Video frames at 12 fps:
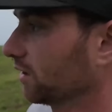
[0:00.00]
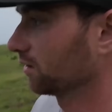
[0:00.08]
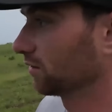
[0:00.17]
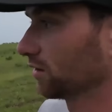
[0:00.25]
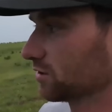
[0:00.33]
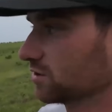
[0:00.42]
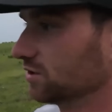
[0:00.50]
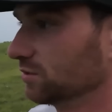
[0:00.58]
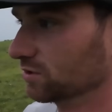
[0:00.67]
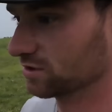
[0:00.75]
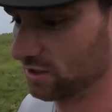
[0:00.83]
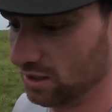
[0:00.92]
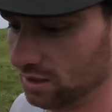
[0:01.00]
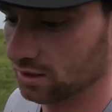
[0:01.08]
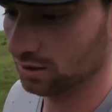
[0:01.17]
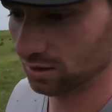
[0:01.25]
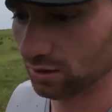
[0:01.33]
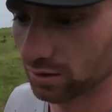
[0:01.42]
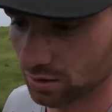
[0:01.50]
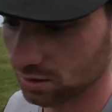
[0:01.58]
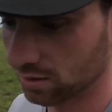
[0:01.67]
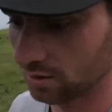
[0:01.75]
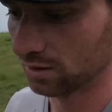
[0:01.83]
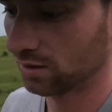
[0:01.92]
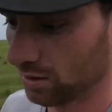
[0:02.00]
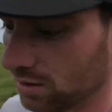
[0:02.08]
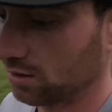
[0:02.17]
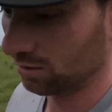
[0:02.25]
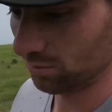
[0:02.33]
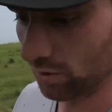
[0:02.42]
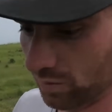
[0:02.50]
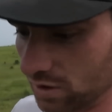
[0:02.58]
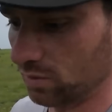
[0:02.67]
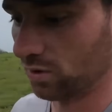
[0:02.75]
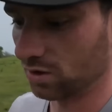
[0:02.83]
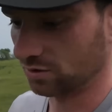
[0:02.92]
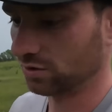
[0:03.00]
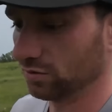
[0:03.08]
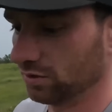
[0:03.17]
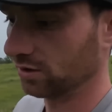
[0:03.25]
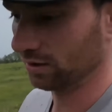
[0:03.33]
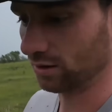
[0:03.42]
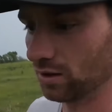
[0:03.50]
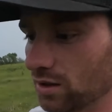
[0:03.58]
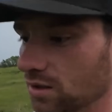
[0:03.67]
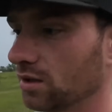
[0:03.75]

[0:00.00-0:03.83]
I thought she was dead, but when I walked over there,